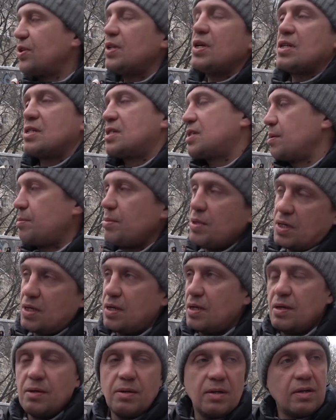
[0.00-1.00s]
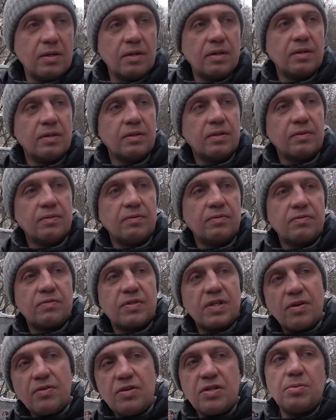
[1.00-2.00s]
I mean, it depends on
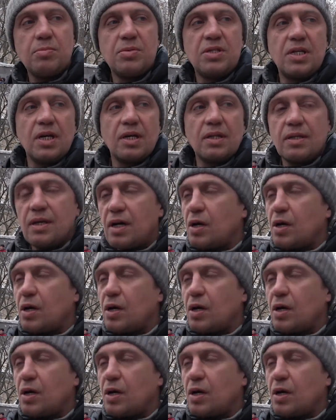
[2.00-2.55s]
incomes.